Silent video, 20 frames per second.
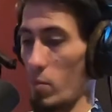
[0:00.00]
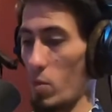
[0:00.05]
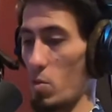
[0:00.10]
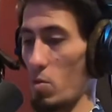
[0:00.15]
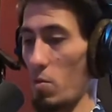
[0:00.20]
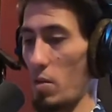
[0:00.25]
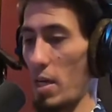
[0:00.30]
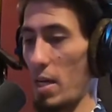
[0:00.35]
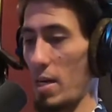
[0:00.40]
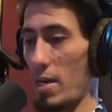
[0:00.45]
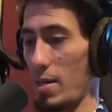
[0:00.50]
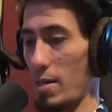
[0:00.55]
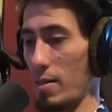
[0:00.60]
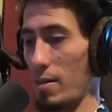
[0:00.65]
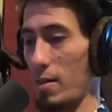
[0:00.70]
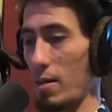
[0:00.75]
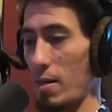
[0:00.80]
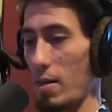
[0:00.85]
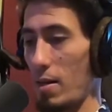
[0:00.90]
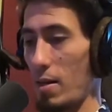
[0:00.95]
getting
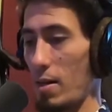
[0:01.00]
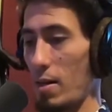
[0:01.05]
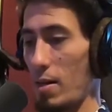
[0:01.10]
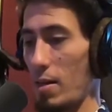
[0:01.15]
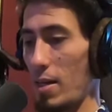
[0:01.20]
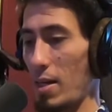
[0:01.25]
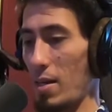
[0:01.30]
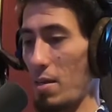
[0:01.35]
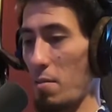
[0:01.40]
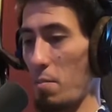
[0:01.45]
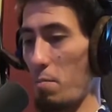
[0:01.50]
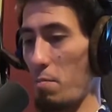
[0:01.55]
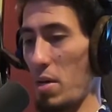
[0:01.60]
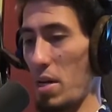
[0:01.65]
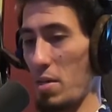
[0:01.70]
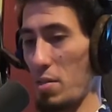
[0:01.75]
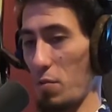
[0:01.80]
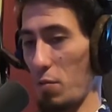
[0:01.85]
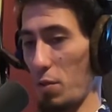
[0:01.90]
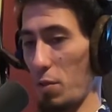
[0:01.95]
the
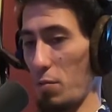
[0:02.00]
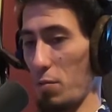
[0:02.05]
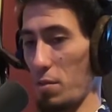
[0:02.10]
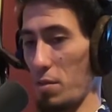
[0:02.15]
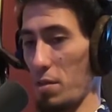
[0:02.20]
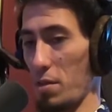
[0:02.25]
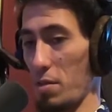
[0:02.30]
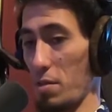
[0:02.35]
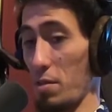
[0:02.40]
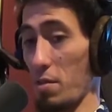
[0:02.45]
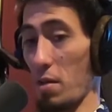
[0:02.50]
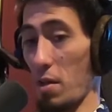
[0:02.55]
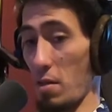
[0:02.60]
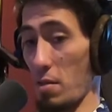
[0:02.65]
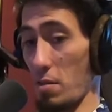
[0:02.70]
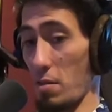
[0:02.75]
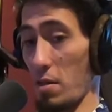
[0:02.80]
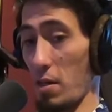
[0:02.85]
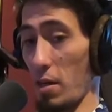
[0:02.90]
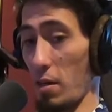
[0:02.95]
bass frequencies
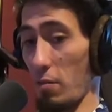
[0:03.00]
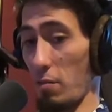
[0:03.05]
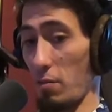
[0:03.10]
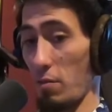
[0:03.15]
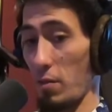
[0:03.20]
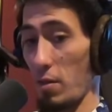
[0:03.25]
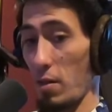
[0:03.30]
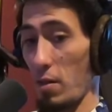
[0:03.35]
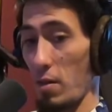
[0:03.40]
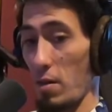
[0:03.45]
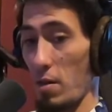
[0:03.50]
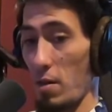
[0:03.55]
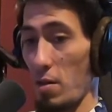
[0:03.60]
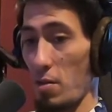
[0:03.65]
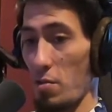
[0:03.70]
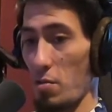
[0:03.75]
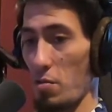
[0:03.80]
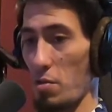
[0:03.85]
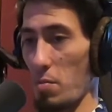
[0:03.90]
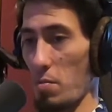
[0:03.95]
is tough.
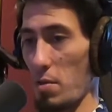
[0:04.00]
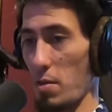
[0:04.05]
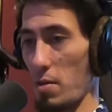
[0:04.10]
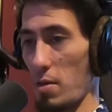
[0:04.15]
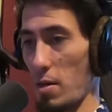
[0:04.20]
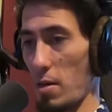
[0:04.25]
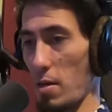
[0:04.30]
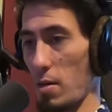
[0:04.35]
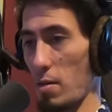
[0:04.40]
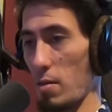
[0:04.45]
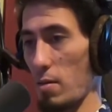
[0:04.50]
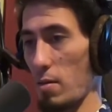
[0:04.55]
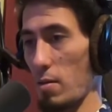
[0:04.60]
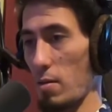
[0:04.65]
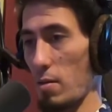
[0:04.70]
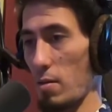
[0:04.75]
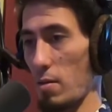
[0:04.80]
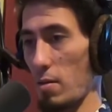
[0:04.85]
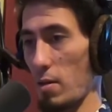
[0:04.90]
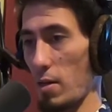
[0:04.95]
So something that,
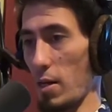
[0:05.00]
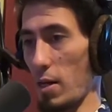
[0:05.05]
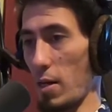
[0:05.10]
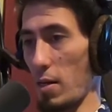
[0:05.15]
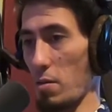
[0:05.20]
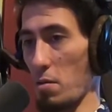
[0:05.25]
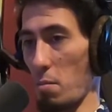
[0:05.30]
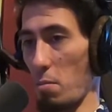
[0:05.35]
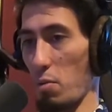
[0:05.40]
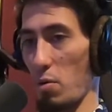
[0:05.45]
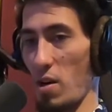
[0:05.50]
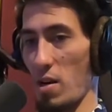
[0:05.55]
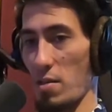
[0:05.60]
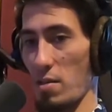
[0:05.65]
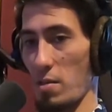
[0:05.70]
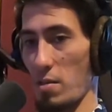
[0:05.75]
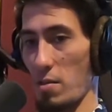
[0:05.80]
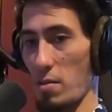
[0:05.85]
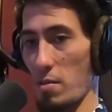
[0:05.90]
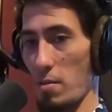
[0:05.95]
has a
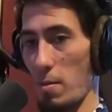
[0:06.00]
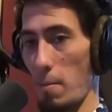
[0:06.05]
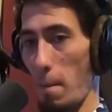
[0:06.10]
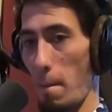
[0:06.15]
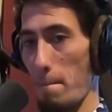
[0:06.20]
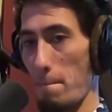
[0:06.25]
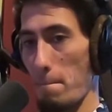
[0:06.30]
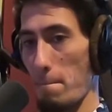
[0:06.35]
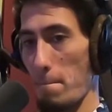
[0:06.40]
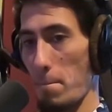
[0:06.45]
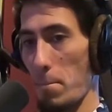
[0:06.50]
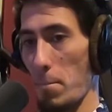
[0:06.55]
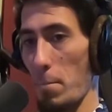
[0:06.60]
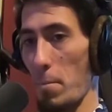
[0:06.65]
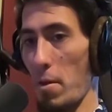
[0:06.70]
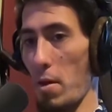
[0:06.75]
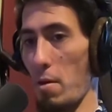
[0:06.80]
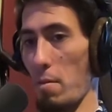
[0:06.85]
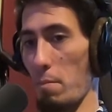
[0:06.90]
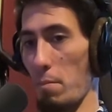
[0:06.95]
present
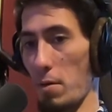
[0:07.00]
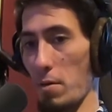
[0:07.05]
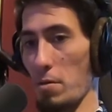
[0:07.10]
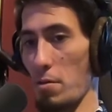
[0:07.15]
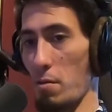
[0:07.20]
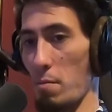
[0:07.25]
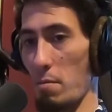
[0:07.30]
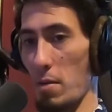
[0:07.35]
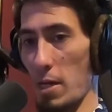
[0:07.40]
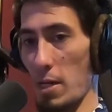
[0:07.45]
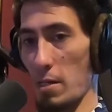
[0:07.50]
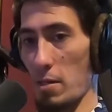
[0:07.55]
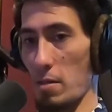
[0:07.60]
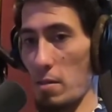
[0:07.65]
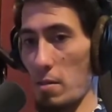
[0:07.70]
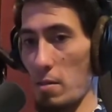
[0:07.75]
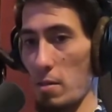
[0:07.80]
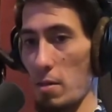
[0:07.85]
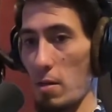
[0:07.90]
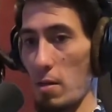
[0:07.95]
and punchy
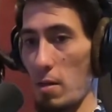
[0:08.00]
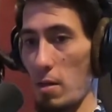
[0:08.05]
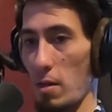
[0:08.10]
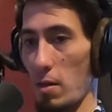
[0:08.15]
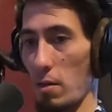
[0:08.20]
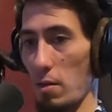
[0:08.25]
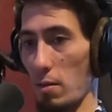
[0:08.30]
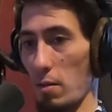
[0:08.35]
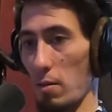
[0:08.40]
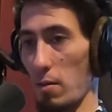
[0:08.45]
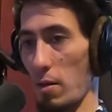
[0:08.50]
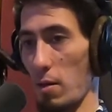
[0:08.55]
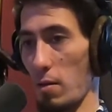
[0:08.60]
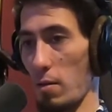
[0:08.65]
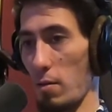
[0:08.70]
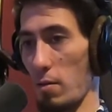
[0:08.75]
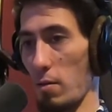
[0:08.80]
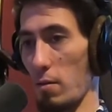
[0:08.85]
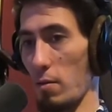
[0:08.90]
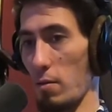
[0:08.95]
bass
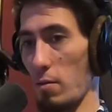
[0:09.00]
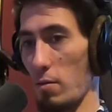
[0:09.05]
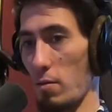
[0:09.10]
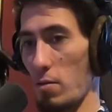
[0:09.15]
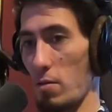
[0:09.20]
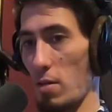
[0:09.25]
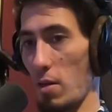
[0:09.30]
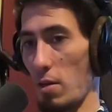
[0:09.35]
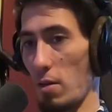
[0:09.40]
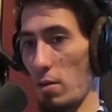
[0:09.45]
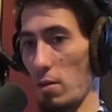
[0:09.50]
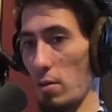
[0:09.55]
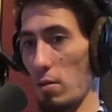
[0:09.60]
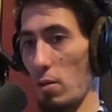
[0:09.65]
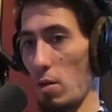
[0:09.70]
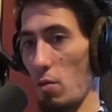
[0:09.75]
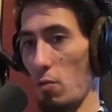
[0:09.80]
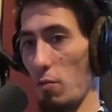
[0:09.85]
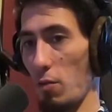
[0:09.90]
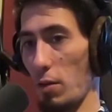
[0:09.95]
and solid
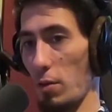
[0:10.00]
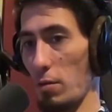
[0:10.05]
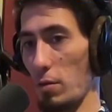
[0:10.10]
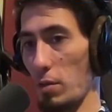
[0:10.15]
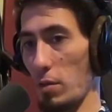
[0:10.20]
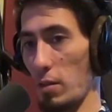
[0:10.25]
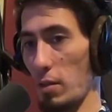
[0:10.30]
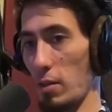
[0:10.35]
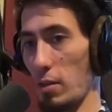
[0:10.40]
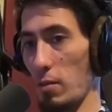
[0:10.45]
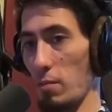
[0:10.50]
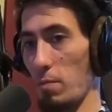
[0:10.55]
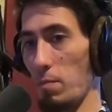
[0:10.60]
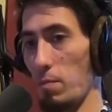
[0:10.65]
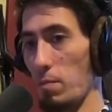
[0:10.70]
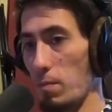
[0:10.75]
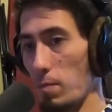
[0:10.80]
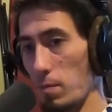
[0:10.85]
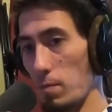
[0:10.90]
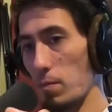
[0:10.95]
low frequency
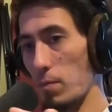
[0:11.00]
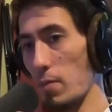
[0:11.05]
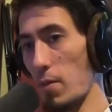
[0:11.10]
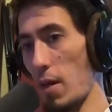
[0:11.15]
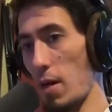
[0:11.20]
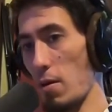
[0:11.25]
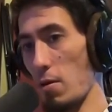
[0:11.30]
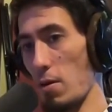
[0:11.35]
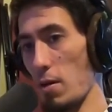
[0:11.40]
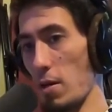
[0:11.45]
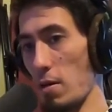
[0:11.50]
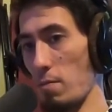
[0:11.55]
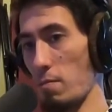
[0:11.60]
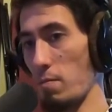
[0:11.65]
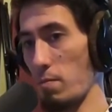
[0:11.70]
area